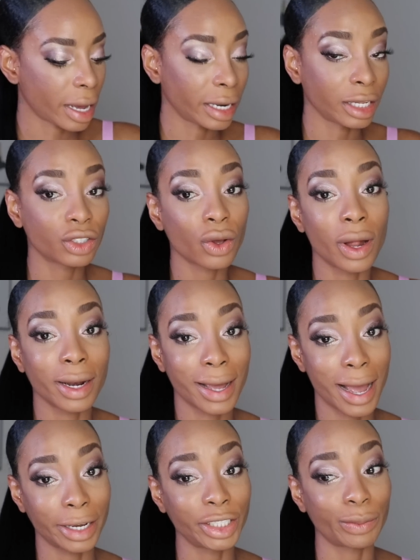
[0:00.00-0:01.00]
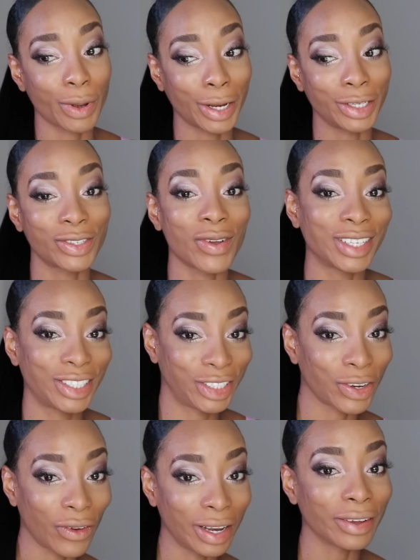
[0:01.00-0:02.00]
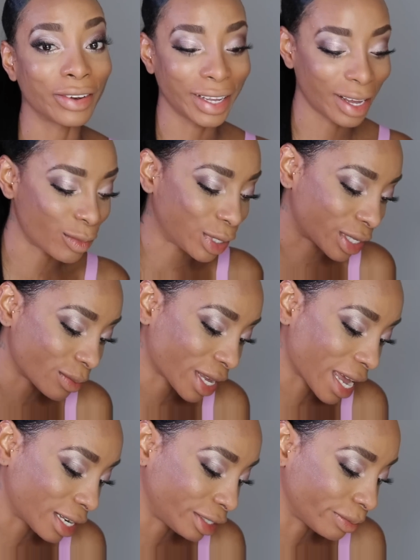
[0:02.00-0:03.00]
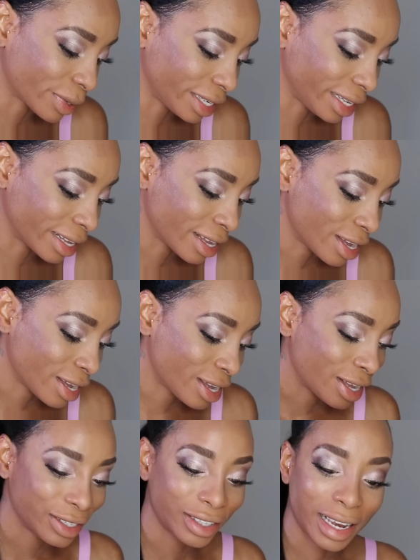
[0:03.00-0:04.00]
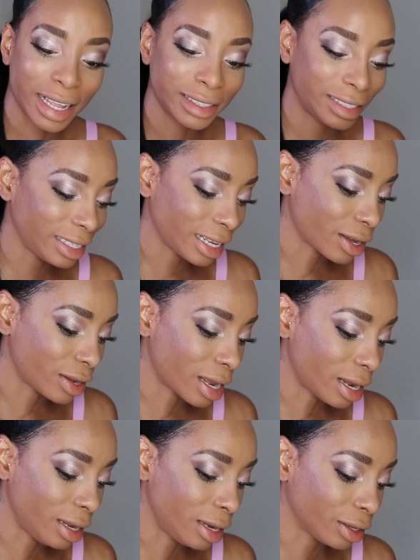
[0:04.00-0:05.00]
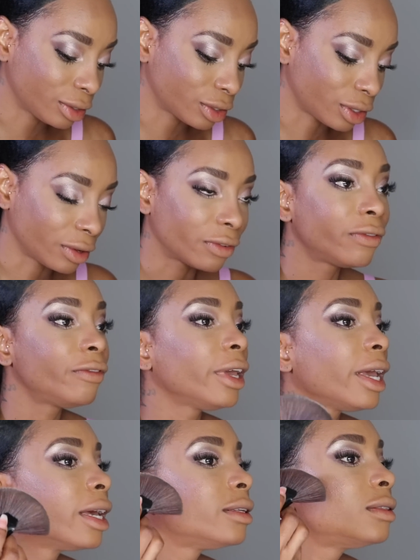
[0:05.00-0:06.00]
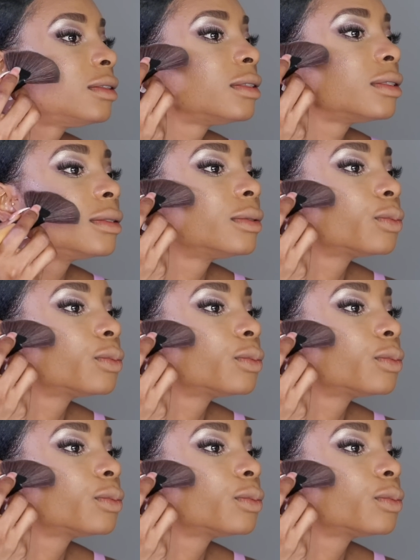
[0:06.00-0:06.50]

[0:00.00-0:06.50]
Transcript: and it's called Cash Money, so it's surely gonna get me some cash money. So let's see how that looks on the face.